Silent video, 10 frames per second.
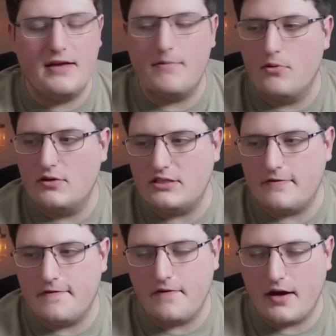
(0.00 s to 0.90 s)
a more
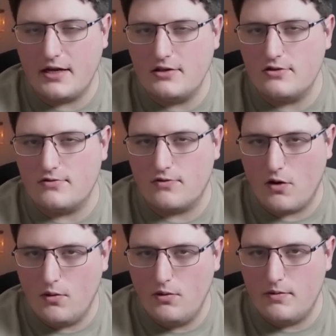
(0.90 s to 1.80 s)
defined
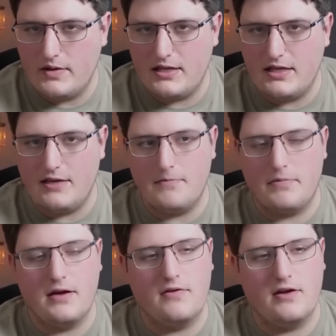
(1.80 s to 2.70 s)
role within the
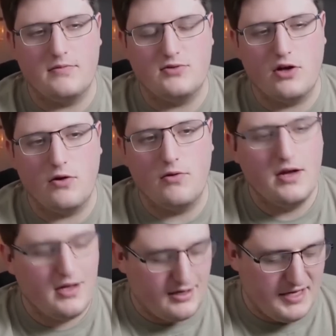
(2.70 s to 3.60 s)
Imperium. So
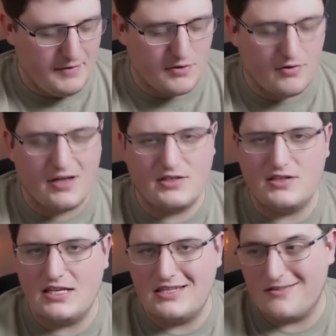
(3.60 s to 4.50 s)
Leman Russ
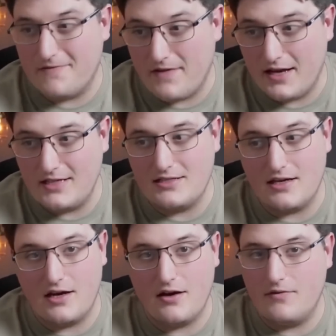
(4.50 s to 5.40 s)
is a
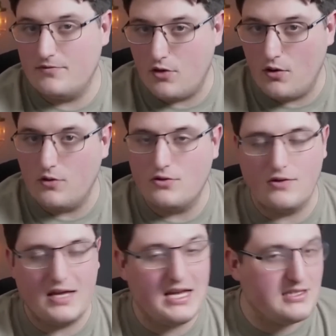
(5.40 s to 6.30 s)
fighter,
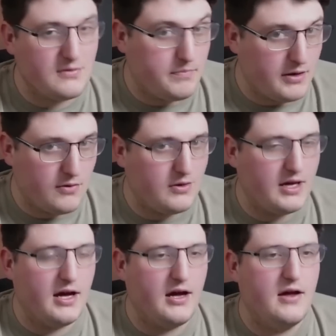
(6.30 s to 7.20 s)
Rogadorn is a
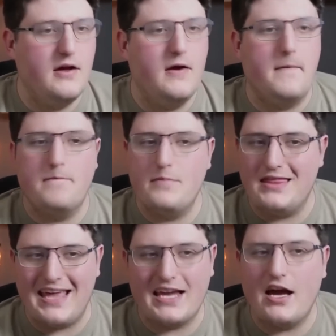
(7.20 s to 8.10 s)
builder.
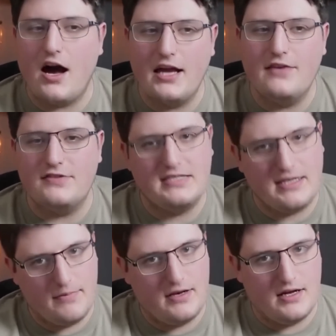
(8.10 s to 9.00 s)
They're kind of
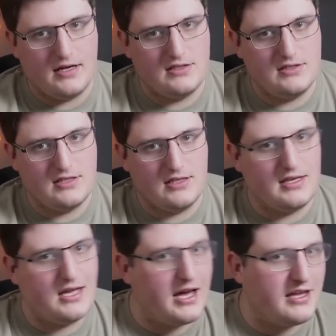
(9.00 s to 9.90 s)
similar to the
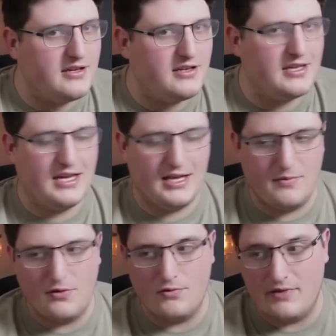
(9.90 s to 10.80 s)
Lion and
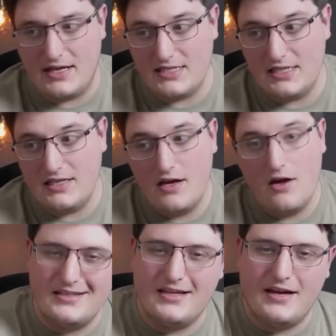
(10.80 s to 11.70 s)
Guilliman already.
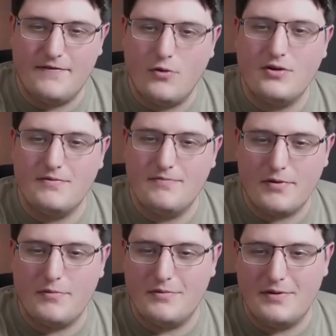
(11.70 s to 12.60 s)
Vulcan
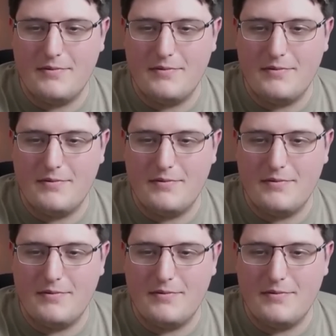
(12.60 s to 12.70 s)
probably